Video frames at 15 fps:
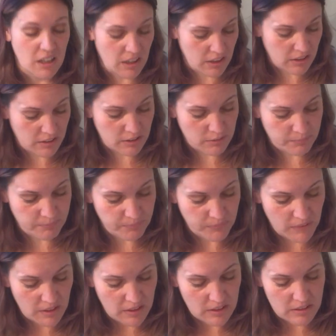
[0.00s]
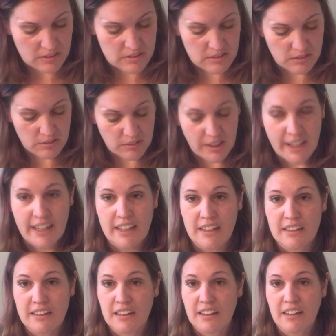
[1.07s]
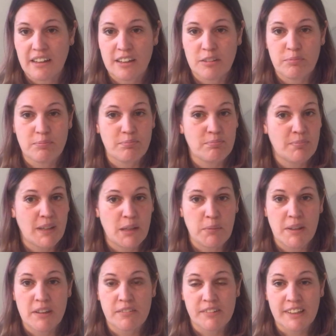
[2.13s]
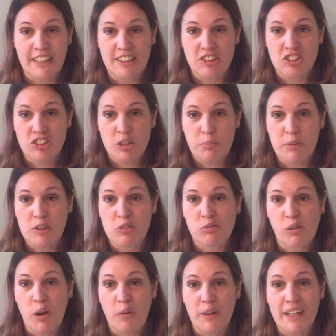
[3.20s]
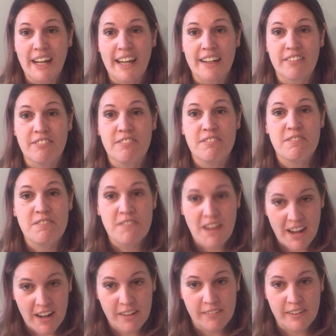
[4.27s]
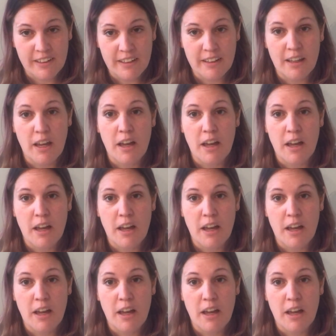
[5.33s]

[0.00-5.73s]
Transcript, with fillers: Um, so, like, um, maybe the relationship is growing at a very,